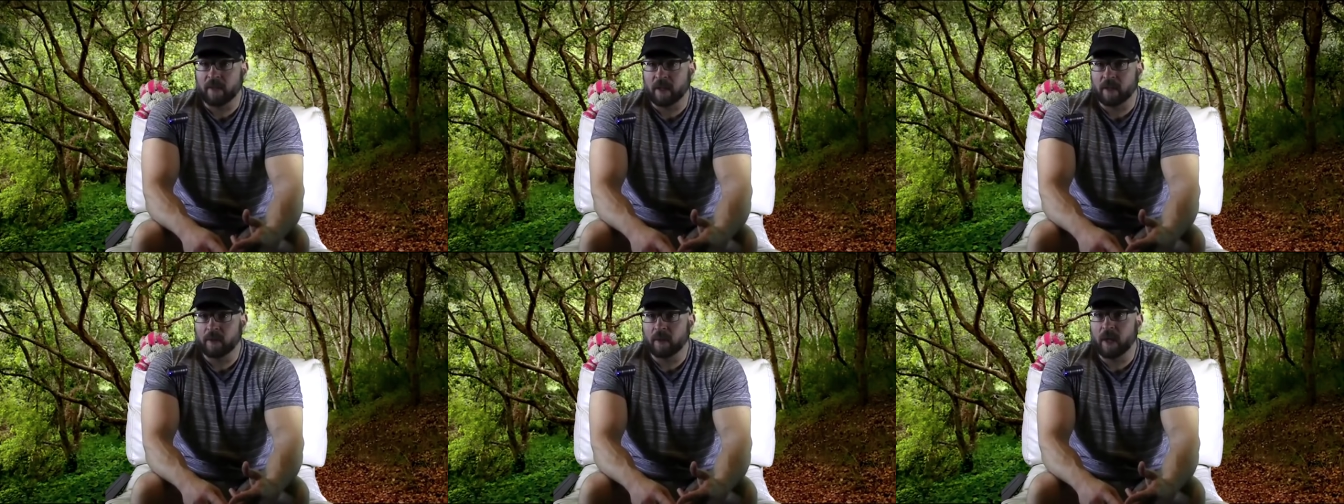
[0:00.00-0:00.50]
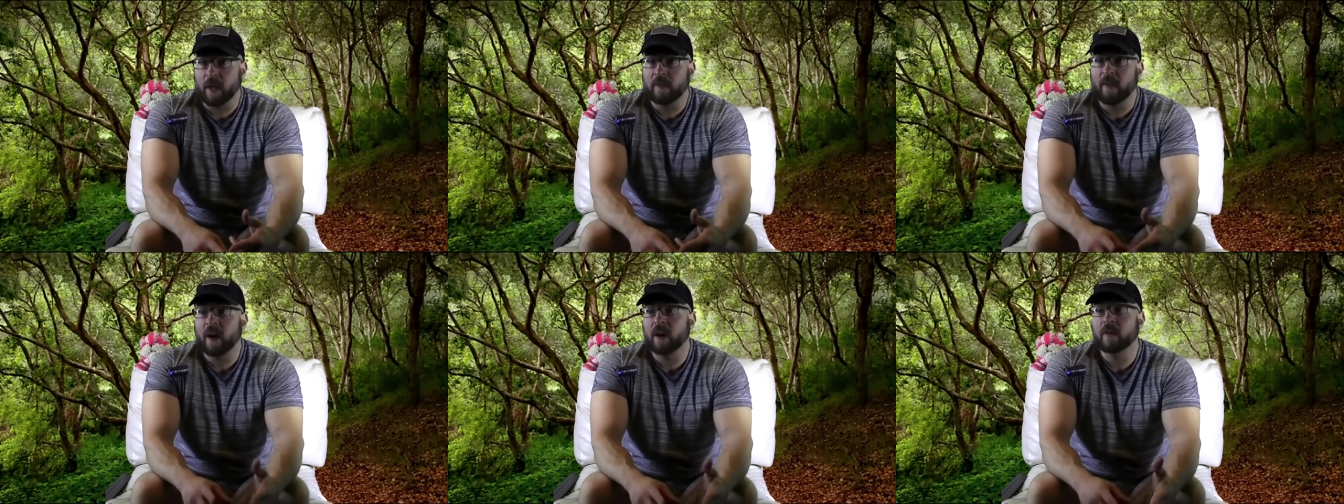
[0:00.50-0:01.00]
I can do a lot
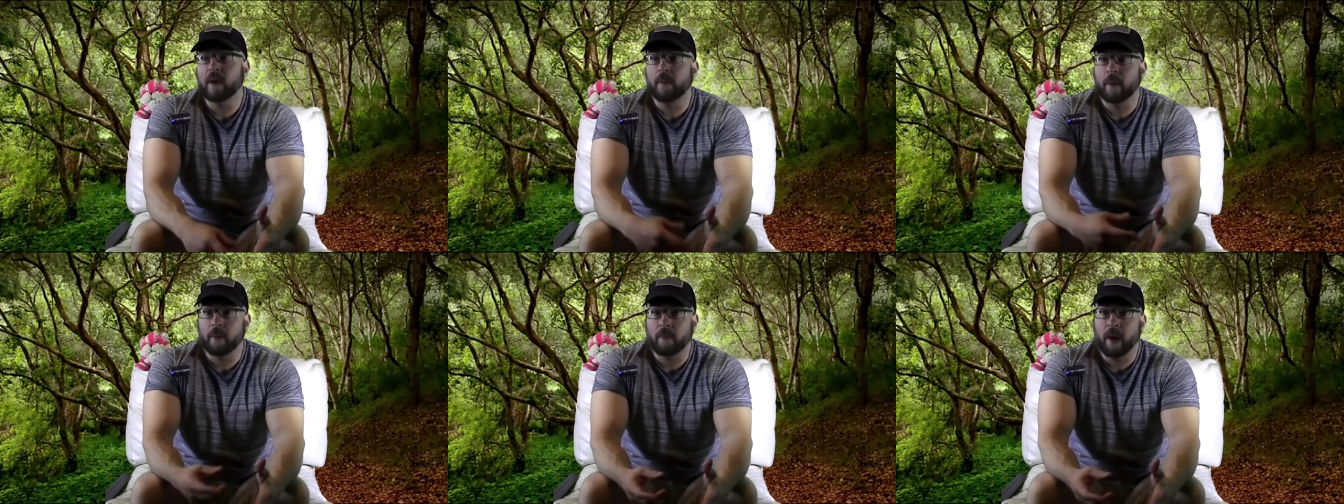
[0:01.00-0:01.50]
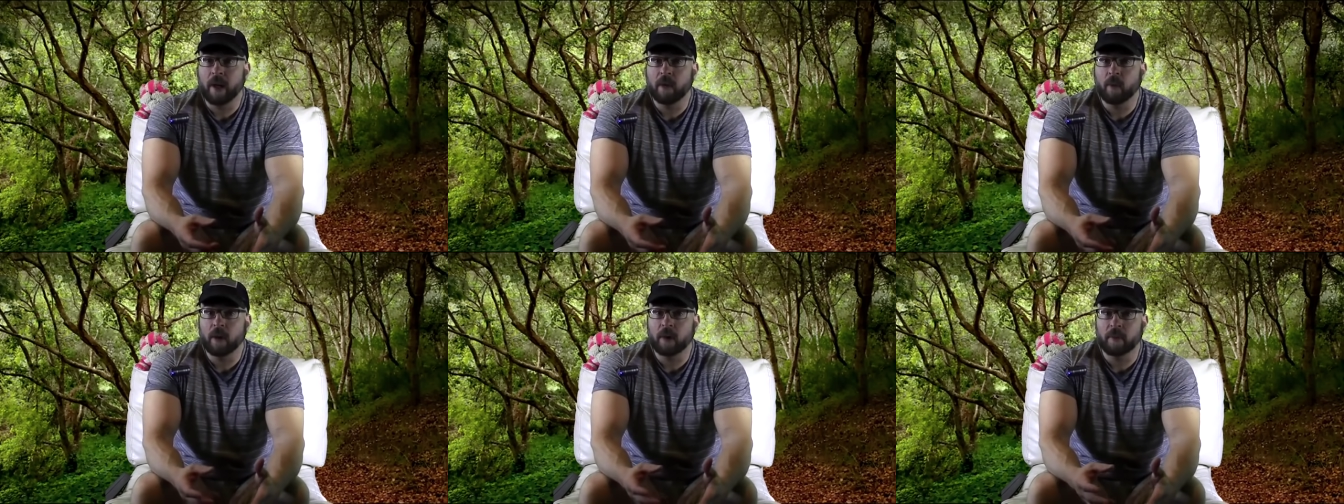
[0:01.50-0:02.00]
of higher rep upper body
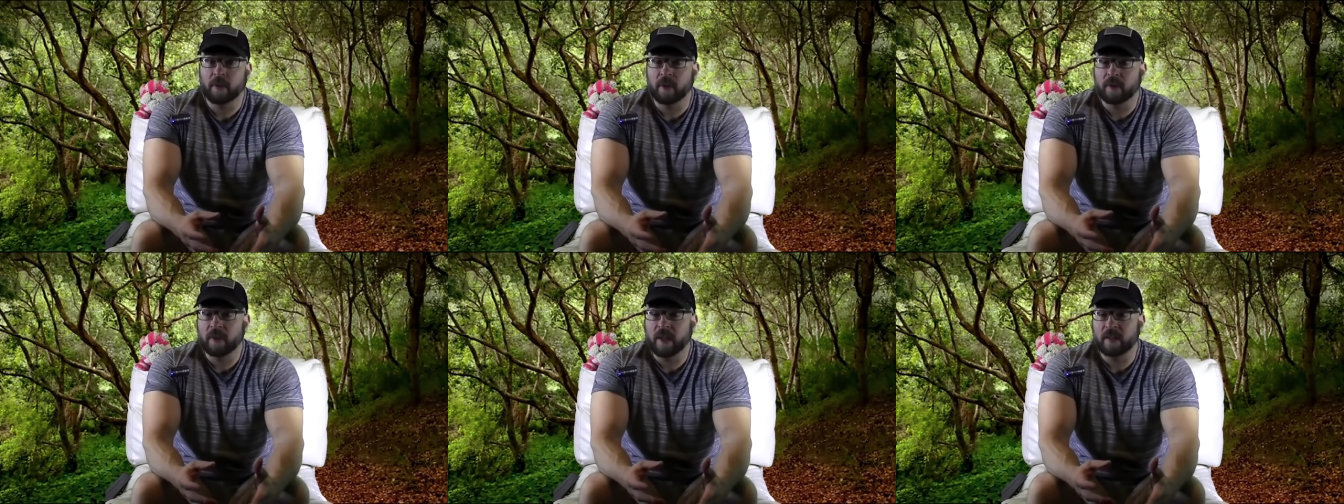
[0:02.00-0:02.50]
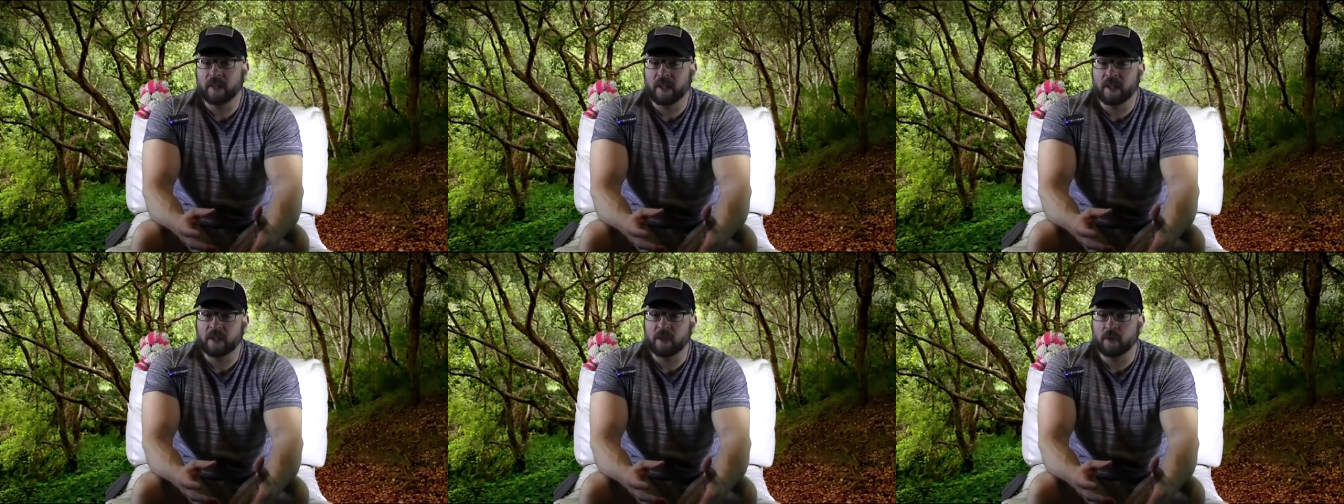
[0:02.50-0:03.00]
work, but those things I
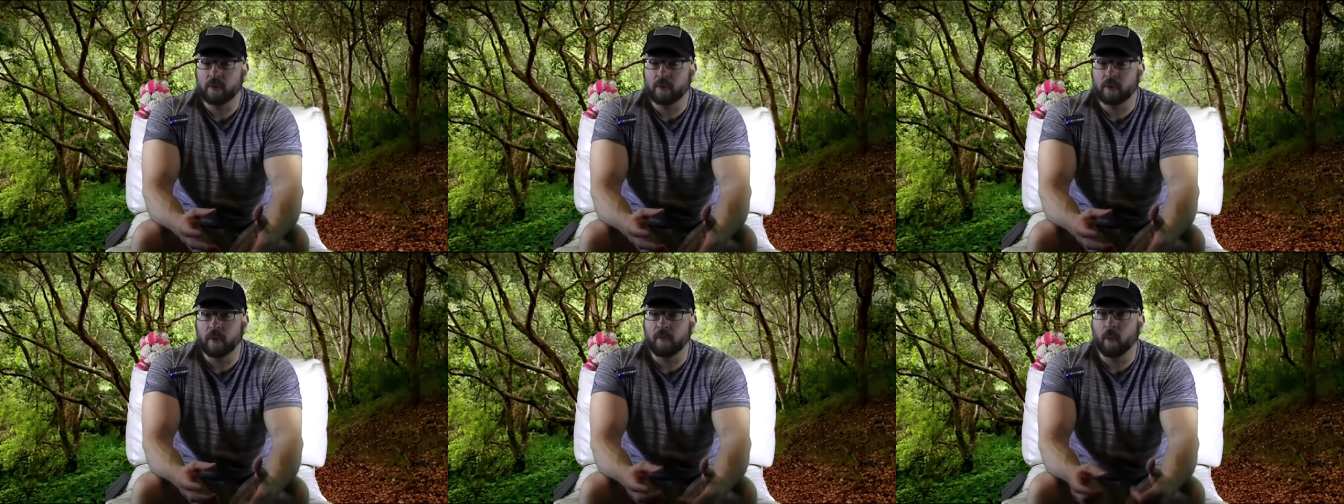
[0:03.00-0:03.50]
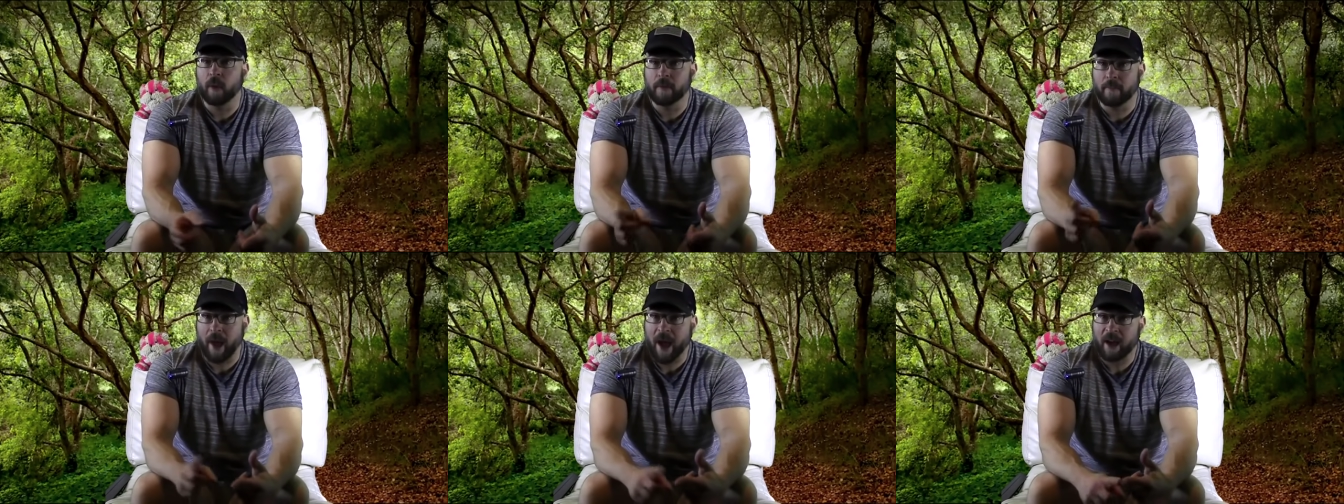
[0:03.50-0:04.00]
need to
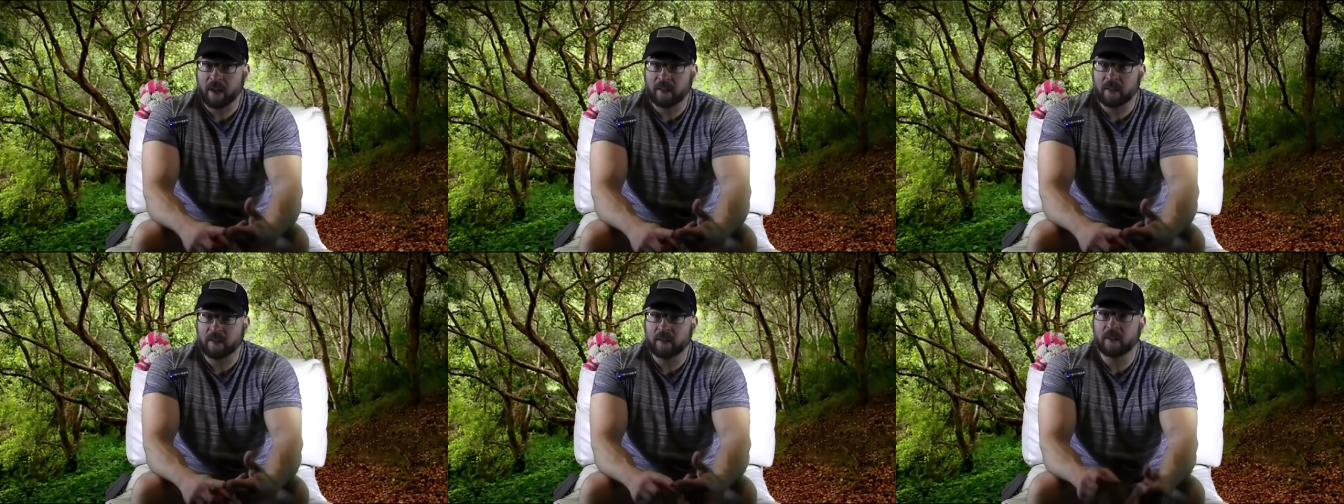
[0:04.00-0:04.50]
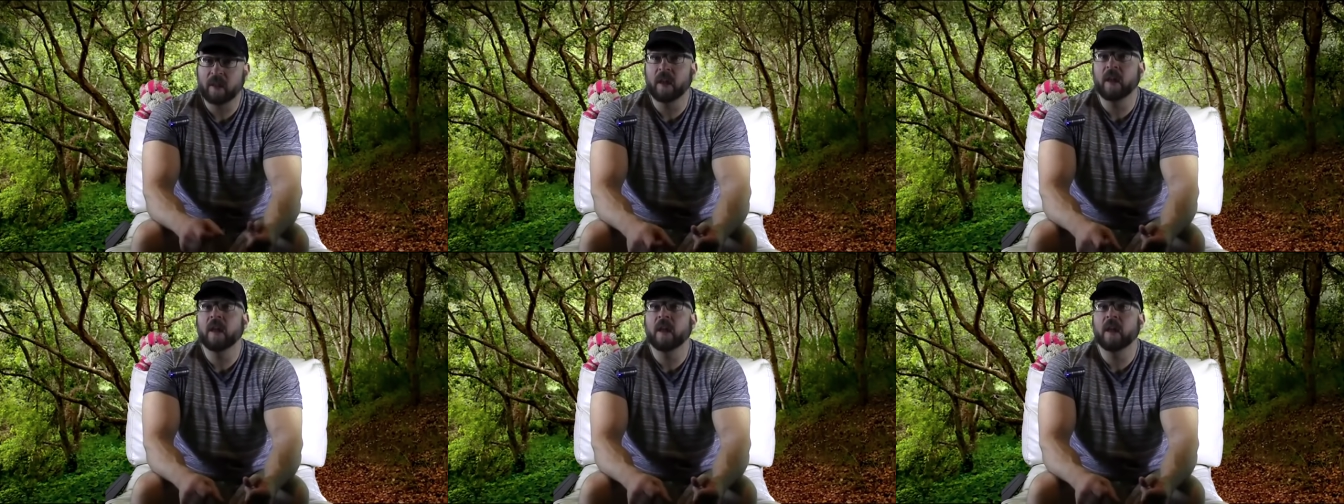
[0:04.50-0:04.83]
avoid maxes,